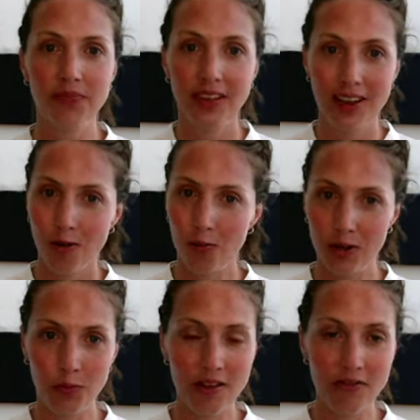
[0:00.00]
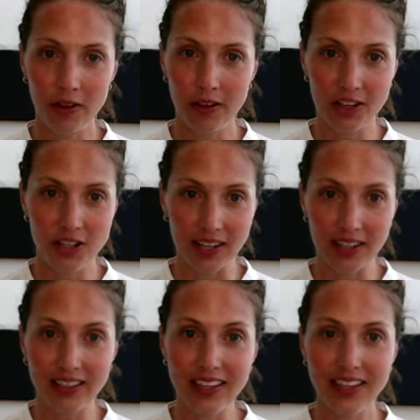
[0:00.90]
when we feel
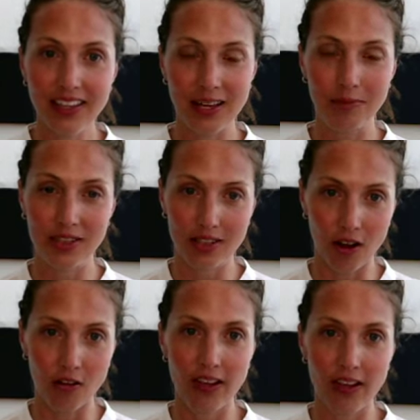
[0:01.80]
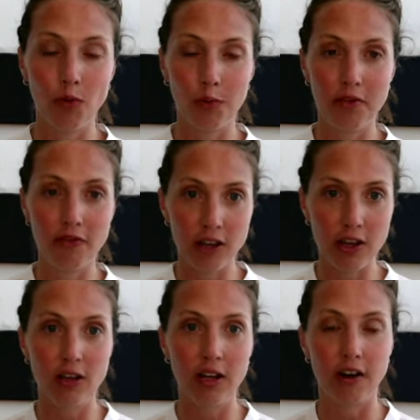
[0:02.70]
energetically them dissolving, when we
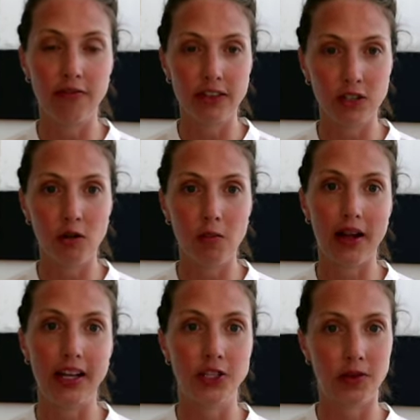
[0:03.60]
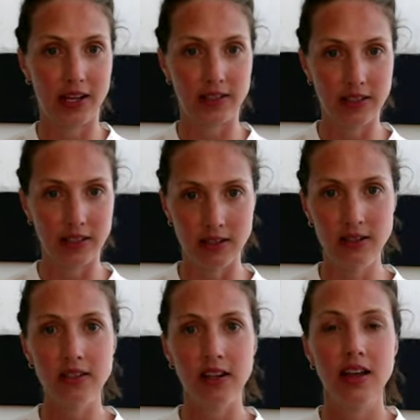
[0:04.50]
feel our physical body
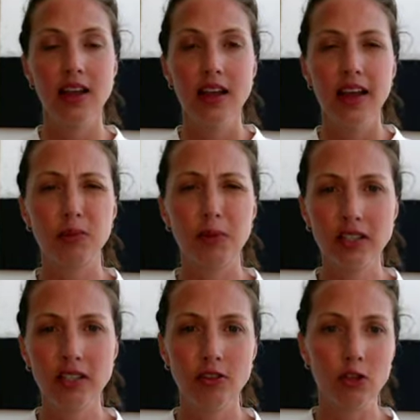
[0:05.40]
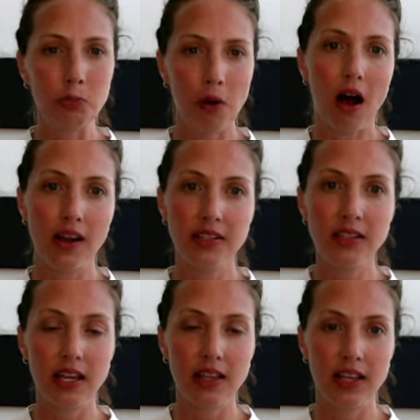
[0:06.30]
transcend, especially in those
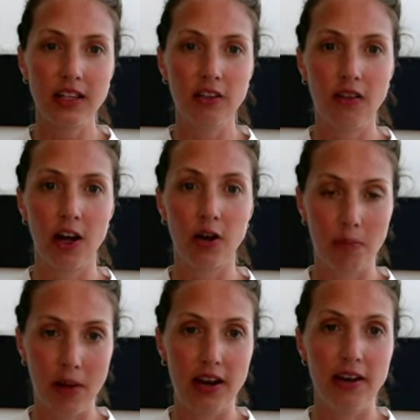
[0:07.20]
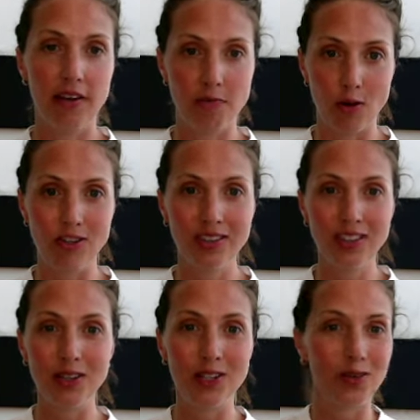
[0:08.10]
pauses at the end of our repetitive motions.
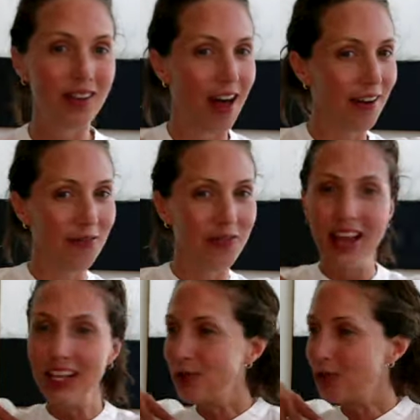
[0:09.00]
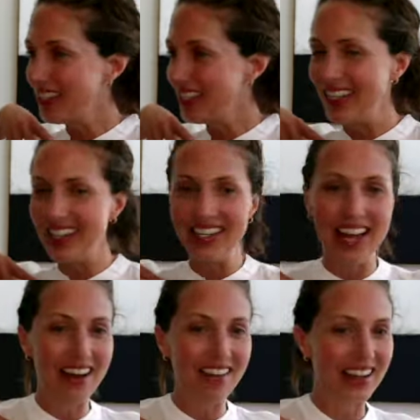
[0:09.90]
We do a lot of twisting,
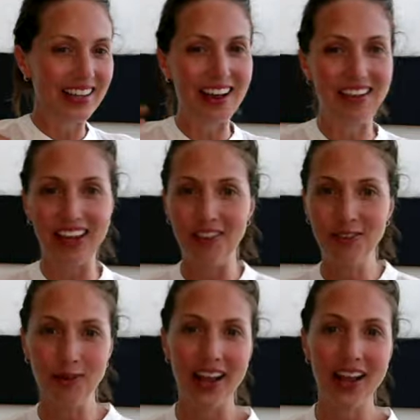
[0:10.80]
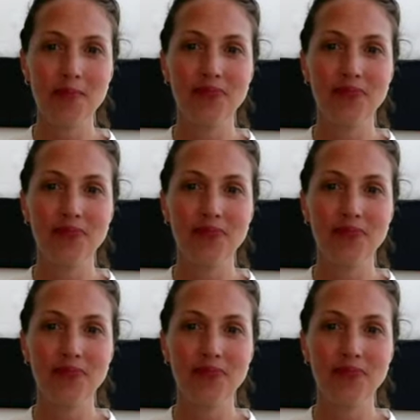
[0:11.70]
inhale, exhale, left, right,